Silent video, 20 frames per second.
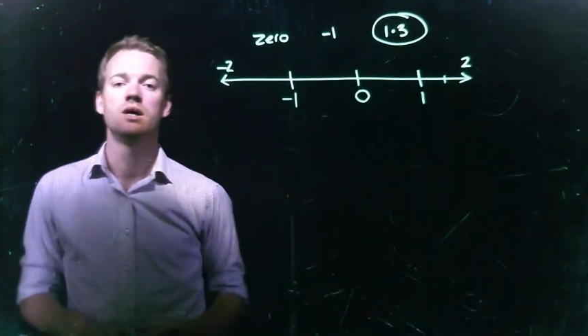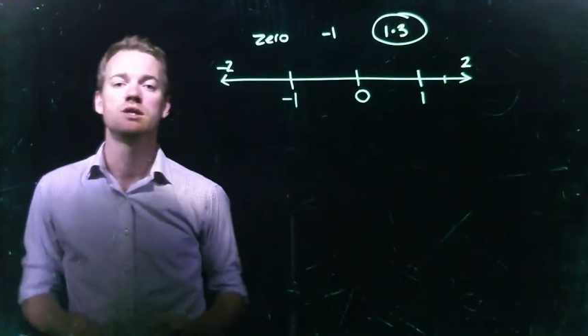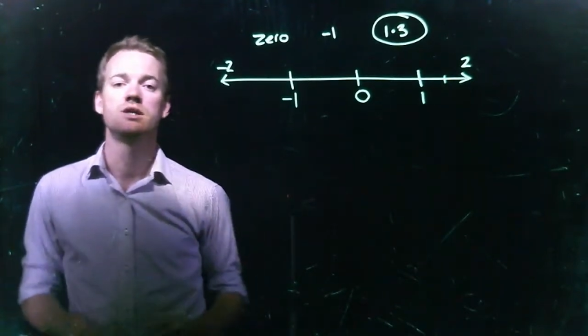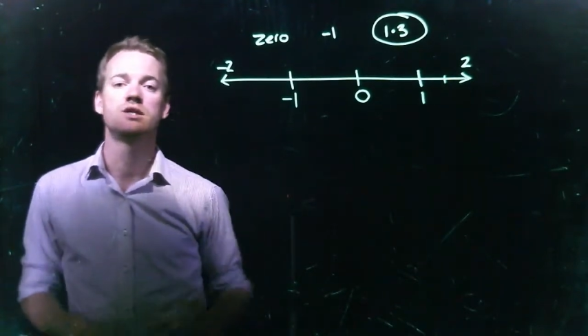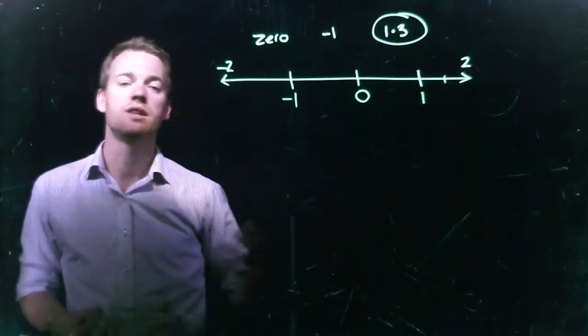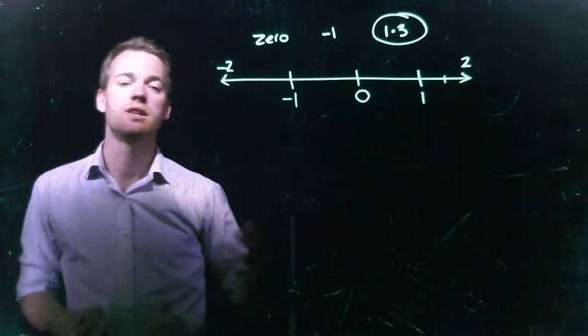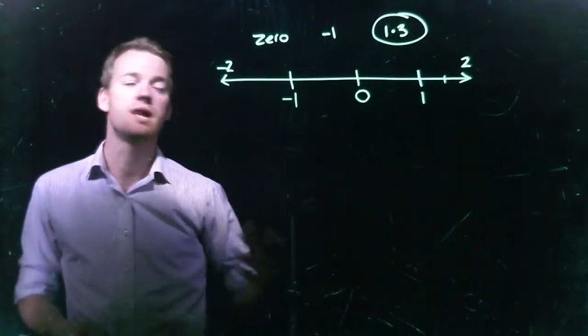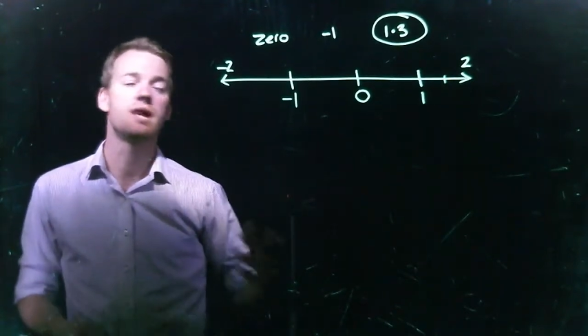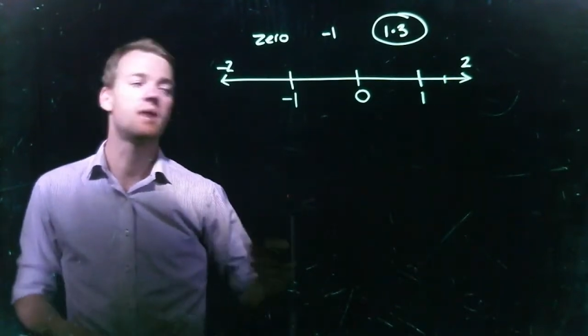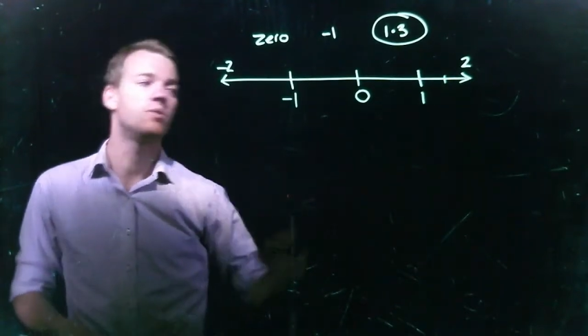
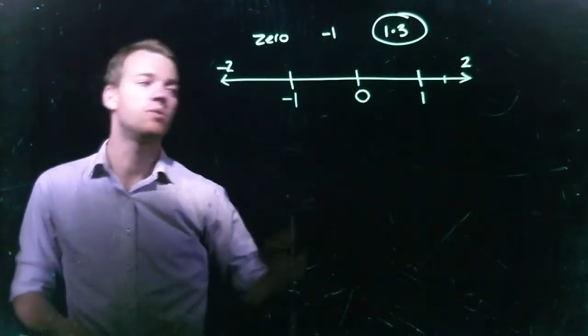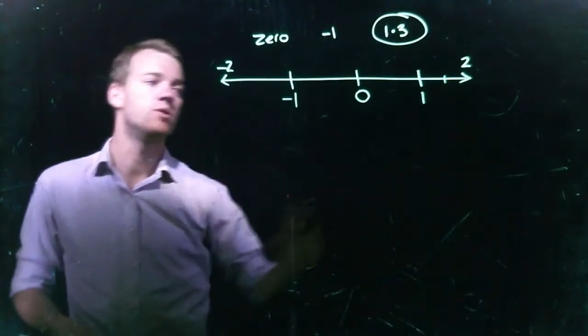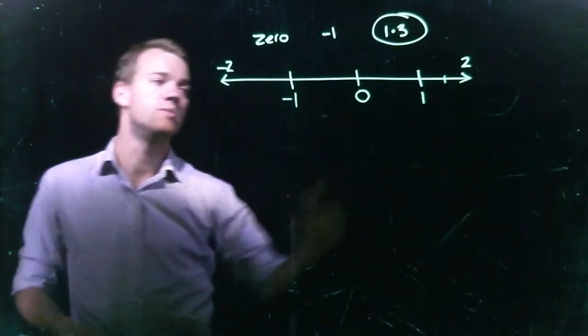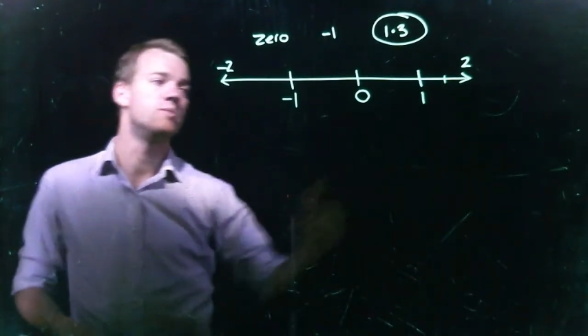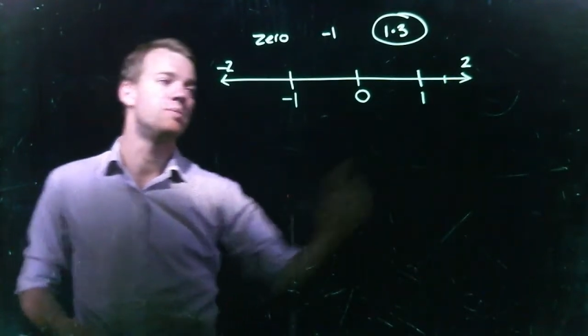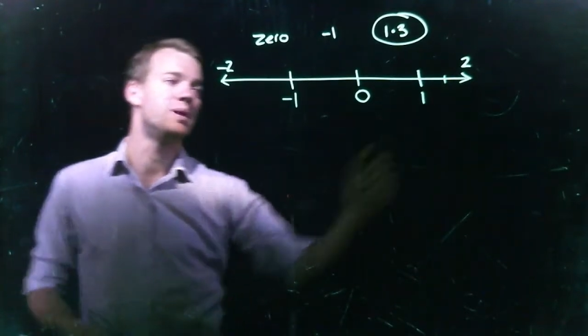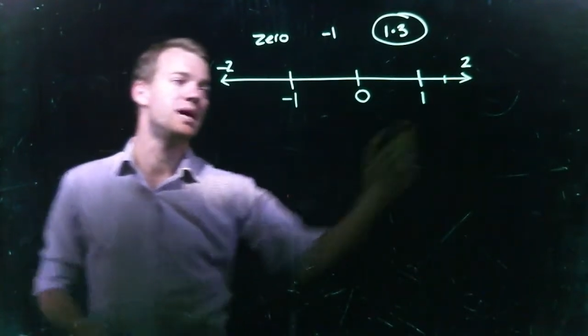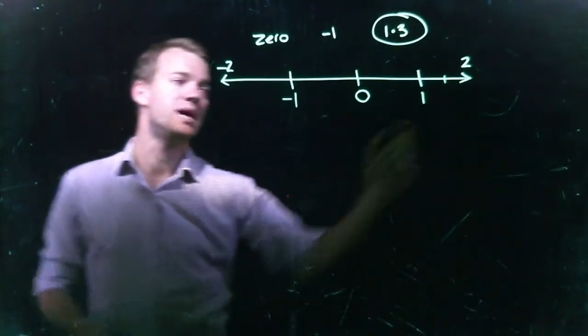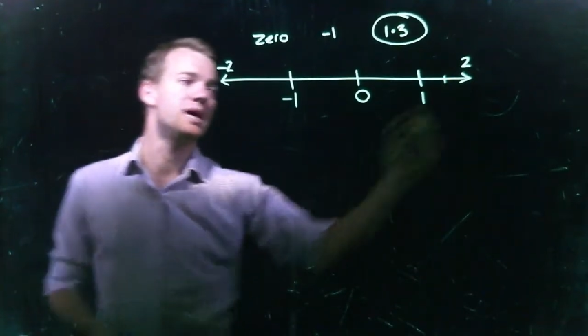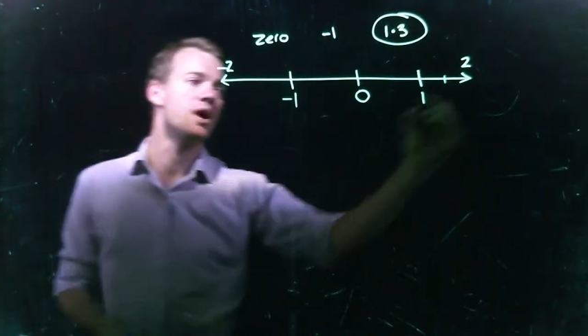So that
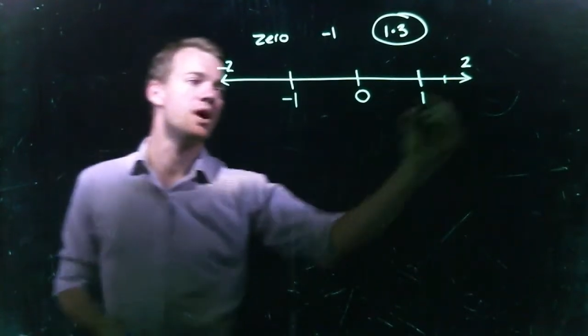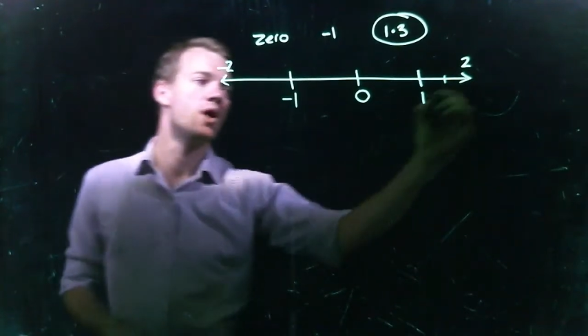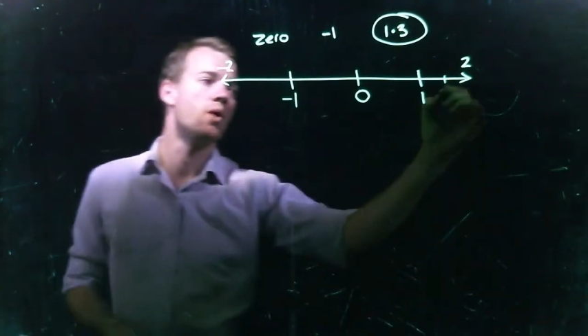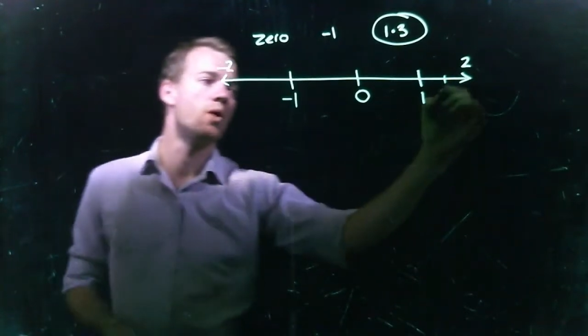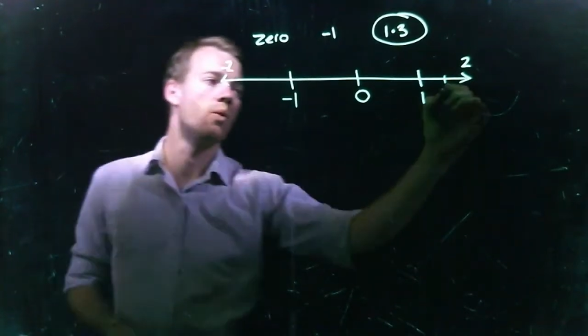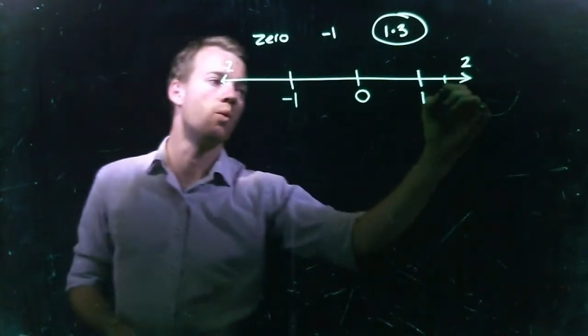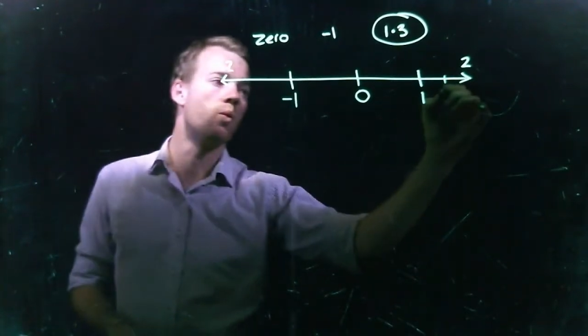would be